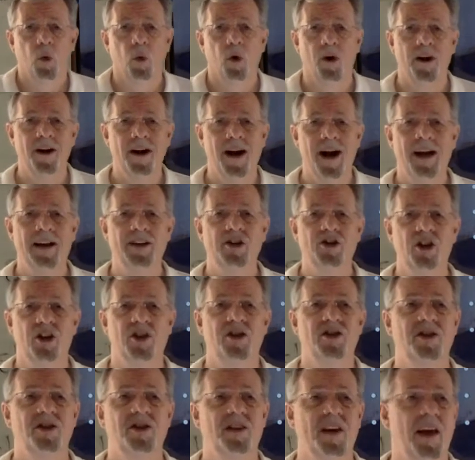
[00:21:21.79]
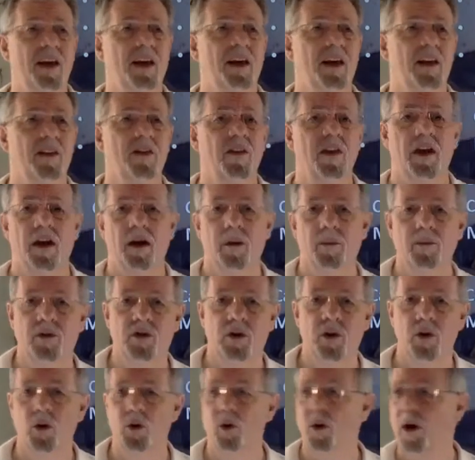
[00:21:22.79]
we're not just taking them
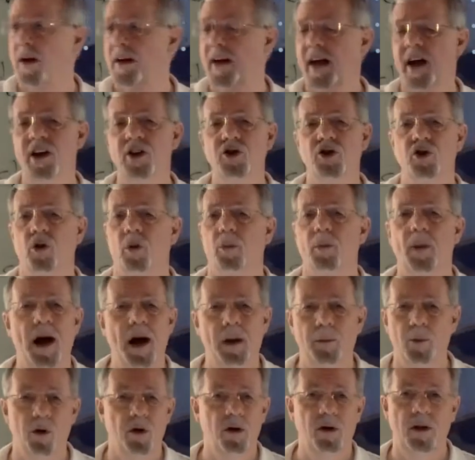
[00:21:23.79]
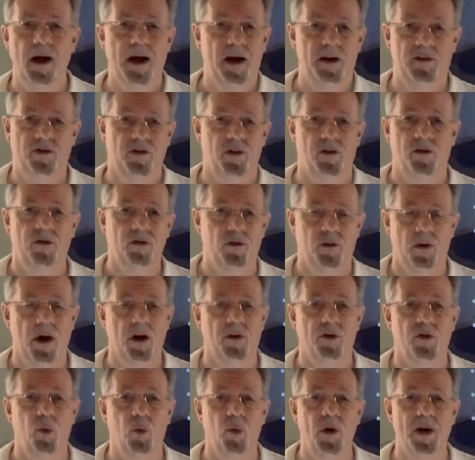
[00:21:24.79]
to occasional Bible classes
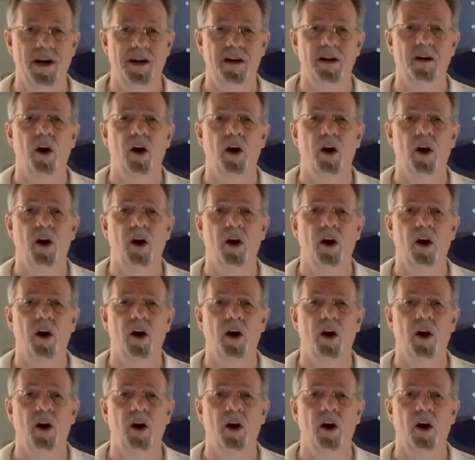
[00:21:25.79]
throughout the week.